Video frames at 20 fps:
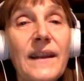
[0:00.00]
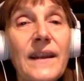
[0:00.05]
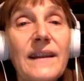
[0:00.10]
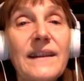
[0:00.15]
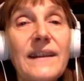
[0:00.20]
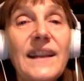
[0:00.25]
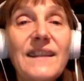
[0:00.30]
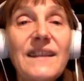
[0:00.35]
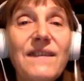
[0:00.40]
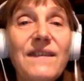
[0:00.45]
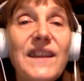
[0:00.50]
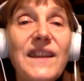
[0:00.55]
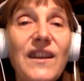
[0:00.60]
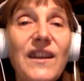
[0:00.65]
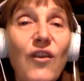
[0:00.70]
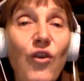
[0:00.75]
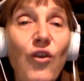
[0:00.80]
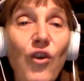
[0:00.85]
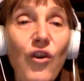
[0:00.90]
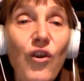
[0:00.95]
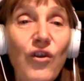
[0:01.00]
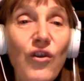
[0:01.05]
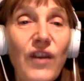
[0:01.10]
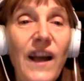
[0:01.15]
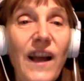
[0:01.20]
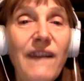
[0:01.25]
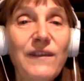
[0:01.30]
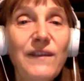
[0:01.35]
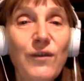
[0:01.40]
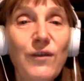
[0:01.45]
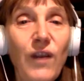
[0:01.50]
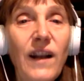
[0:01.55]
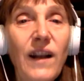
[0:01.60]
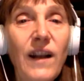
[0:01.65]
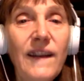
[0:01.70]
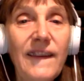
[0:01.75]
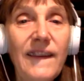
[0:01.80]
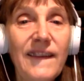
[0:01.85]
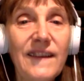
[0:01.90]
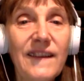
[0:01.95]
that we all have to
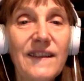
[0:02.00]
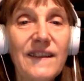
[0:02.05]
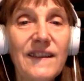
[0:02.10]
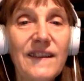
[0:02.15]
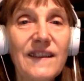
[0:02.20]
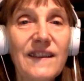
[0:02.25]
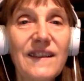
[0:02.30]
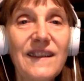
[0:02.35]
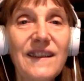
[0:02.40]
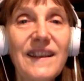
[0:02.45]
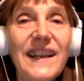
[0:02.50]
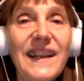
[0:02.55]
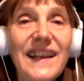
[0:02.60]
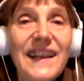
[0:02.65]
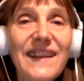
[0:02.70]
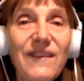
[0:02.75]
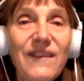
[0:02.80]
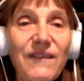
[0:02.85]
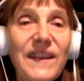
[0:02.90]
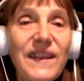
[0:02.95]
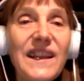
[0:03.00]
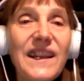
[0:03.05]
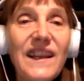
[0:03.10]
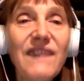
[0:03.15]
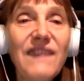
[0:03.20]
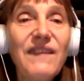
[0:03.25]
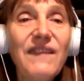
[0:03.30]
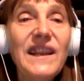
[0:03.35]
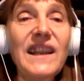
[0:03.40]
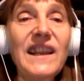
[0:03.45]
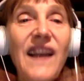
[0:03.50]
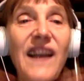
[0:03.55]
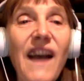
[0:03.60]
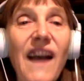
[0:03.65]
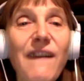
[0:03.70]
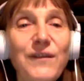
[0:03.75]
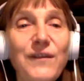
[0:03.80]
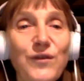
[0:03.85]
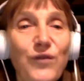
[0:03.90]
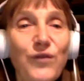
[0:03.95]
answer. Like we
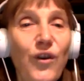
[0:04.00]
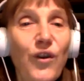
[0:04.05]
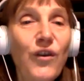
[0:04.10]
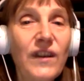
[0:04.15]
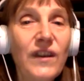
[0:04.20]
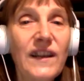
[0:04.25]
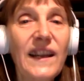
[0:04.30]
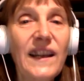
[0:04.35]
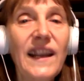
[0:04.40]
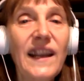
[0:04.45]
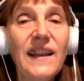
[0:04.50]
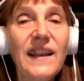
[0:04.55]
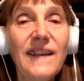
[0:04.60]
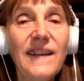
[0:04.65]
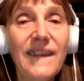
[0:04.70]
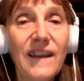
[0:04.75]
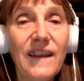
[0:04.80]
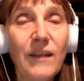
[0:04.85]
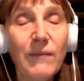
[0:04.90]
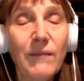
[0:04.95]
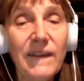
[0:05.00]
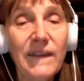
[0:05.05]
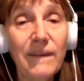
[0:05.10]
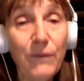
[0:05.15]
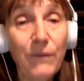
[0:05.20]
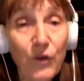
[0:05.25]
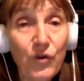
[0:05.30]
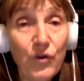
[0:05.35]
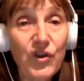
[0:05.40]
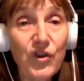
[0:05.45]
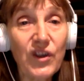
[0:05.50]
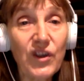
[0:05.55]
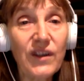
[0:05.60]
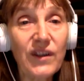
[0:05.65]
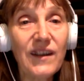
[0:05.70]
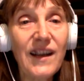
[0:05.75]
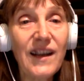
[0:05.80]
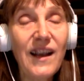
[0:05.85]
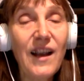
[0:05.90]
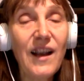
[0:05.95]
have to co-create Zelma's
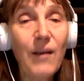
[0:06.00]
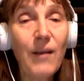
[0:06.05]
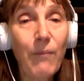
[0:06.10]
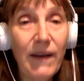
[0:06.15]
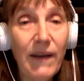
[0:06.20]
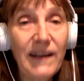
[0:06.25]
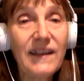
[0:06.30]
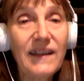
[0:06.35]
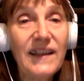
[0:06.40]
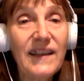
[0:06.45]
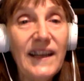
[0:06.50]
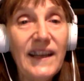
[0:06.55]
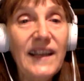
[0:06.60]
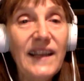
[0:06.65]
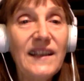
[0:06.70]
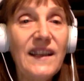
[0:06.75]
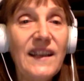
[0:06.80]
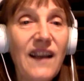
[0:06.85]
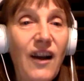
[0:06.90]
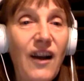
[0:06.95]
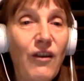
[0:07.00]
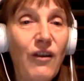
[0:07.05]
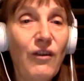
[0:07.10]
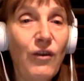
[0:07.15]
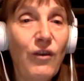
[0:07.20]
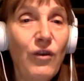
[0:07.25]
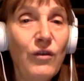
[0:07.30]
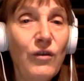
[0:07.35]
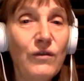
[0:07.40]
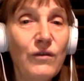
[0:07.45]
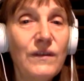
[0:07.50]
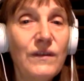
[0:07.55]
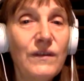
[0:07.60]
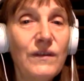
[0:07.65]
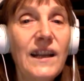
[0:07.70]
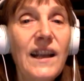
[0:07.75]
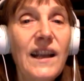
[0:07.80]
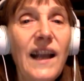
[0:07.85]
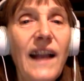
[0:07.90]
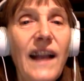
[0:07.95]
future by creating our own.
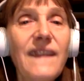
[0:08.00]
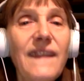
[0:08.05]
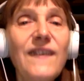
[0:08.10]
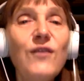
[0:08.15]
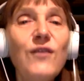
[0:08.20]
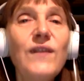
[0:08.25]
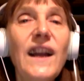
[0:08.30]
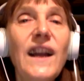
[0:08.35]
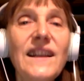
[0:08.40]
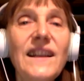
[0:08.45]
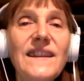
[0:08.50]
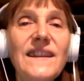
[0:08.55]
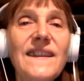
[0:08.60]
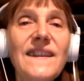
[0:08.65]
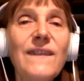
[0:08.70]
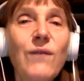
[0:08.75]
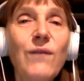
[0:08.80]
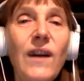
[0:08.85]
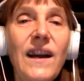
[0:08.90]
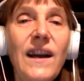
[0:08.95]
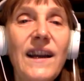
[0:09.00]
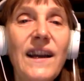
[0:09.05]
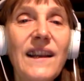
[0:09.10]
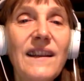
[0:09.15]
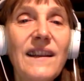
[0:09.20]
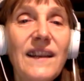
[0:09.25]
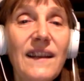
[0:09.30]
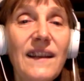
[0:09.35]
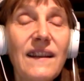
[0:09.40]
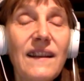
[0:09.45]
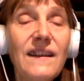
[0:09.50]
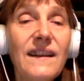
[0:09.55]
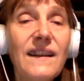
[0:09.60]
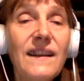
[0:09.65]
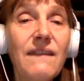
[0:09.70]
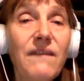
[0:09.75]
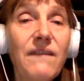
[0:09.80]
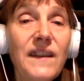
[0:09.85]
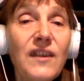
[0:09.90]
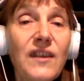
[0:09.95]
And so that is why the
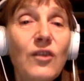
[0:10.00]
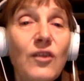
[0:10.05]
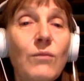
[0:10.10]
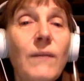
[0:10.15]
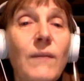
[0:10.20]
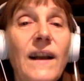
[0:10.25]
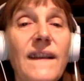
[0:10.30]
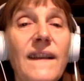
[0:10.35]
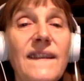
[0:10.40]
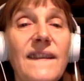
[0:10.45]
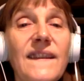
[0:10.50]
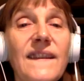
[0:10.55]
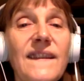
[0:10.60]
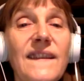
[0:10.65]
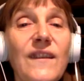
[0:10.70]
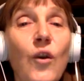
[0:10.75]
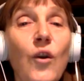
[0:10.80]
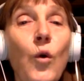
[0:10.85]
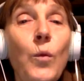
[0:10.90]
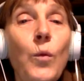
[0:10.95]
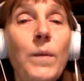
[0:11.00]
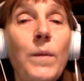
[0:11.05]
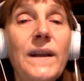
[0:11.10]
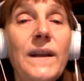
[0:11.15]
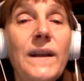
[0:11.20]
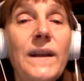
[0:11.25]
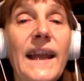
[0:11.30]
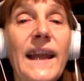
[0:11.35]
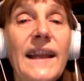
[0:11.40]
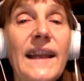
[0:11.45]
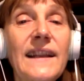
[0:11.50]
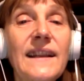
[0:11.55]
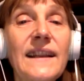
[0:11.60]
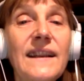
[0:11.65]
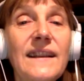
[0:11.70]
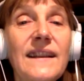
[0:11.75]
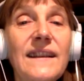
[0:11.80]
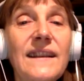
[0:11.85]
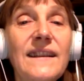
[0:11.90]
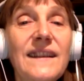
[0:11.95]
film has this
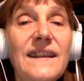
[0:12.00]
open-ended